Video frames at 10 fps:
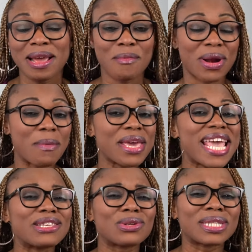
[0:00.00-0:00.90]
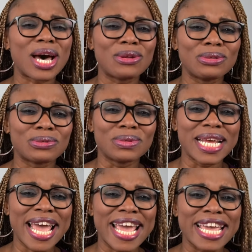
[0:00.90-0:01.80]
But I'm here to tell you
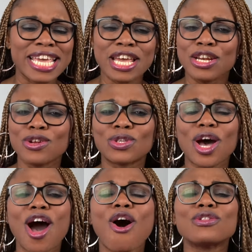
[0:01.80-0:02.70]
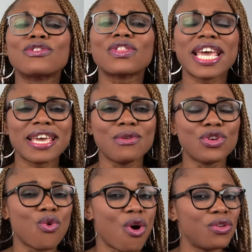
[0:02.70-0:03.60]
today that until
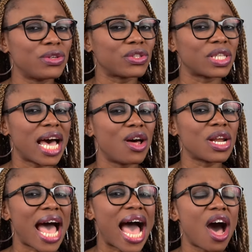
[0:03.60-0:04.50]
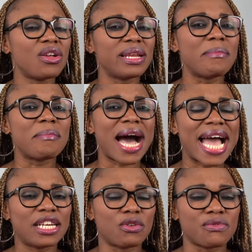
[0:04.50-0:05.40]
you understand how the
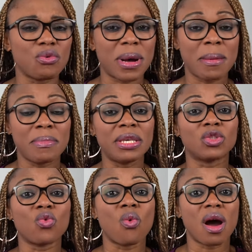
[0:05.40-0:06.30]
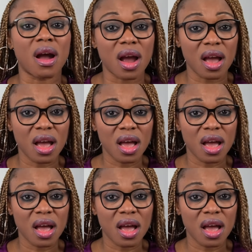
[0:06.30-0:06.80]
mind of human beings work,